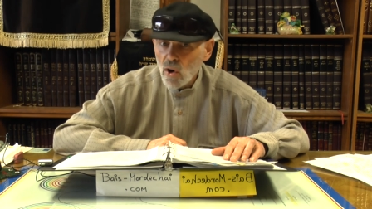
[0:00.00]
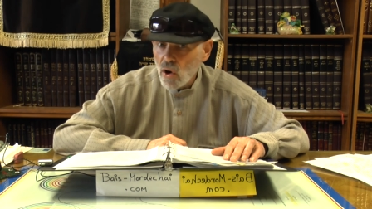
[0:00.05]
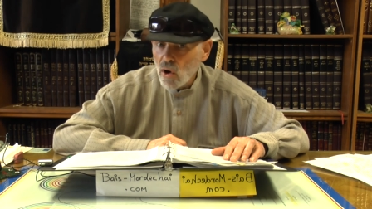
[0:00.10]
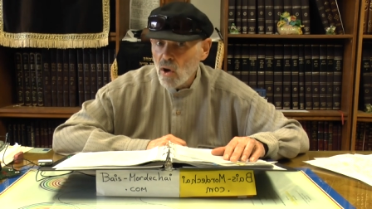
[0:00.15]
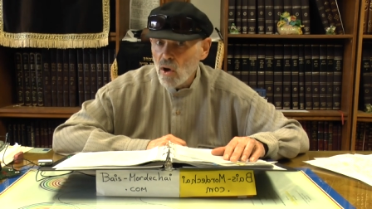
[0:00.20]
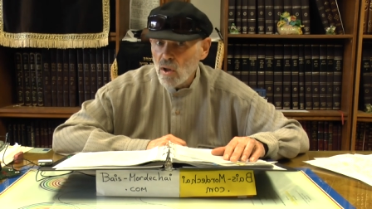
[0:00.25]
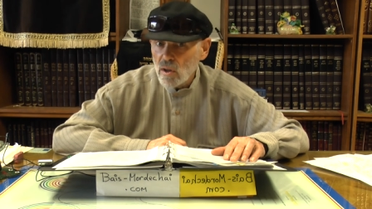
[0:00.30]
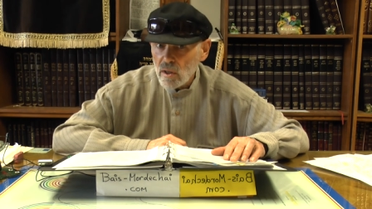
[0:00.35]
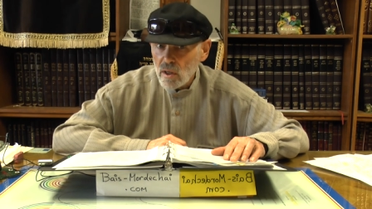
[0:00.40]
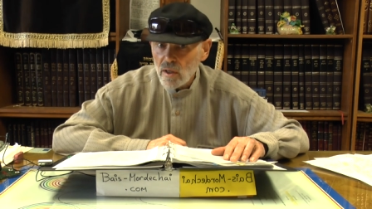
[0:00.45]

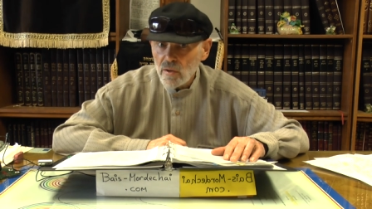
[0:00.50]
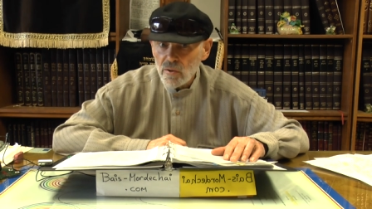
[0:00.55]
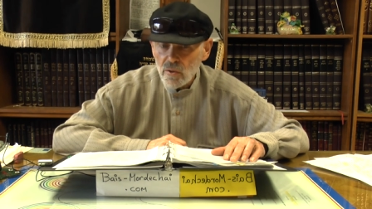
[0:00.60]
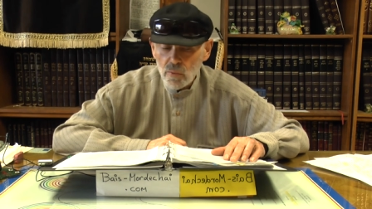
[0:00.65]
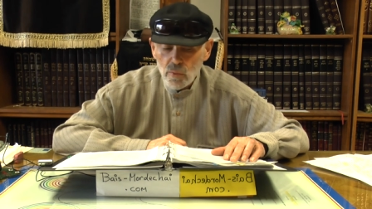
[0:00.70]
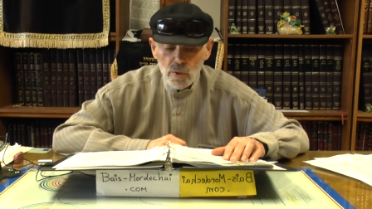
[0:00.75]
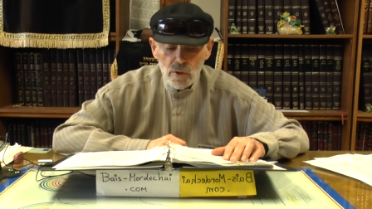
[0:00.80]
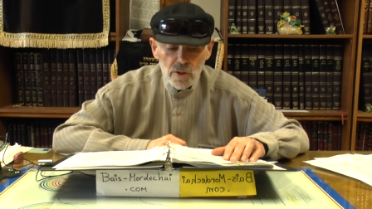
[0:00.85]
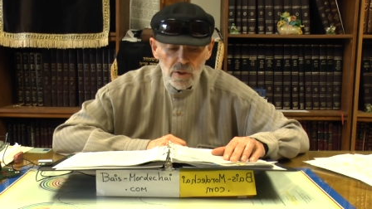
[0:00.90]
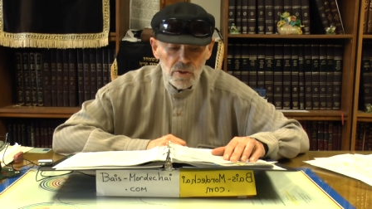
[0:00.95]
all
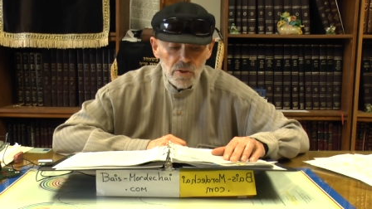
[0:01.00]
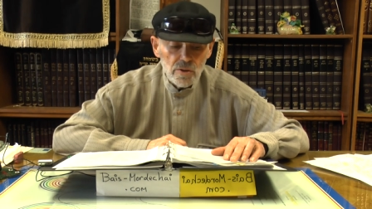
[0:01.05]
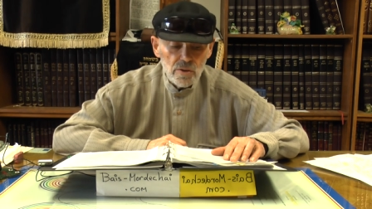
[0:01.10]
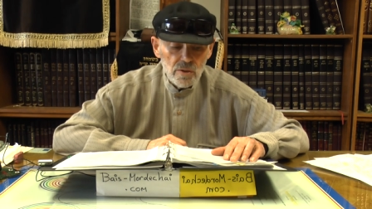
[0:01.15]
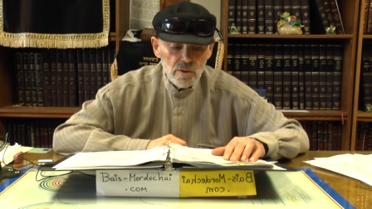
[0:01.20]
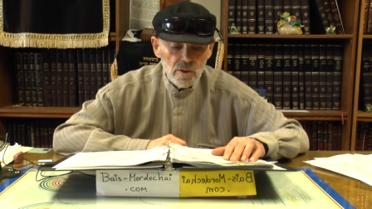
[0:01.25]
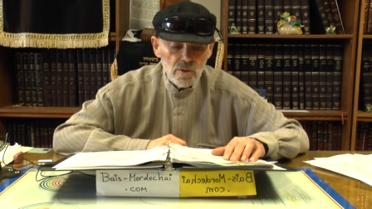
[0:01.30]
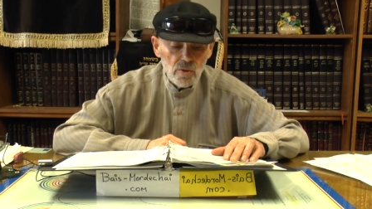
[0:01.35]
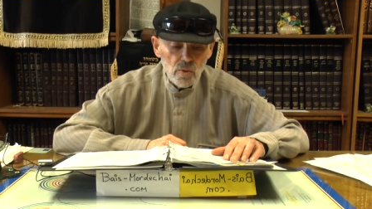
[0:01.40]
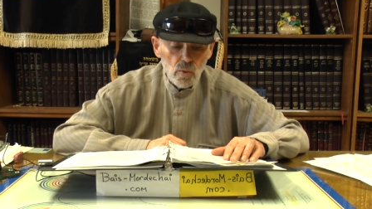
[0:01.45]
other
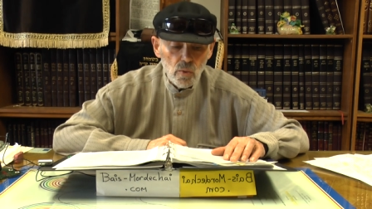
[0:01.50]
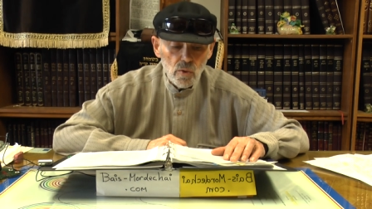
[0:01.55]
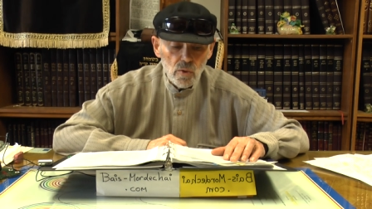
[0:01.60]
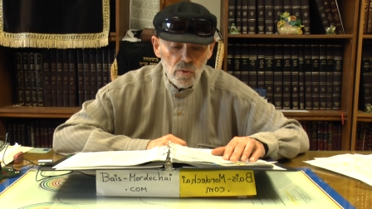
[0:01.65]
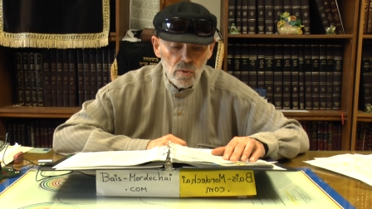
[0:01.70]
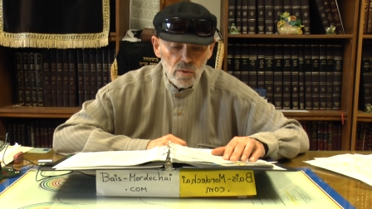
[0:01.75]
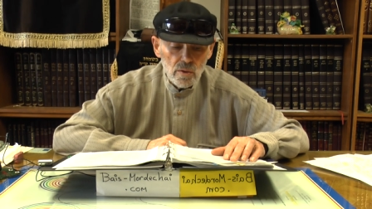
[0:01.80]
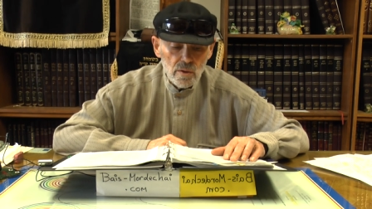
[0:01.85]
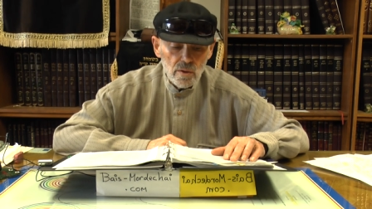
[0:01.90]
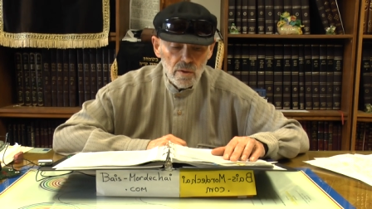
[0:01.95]
religions in the world.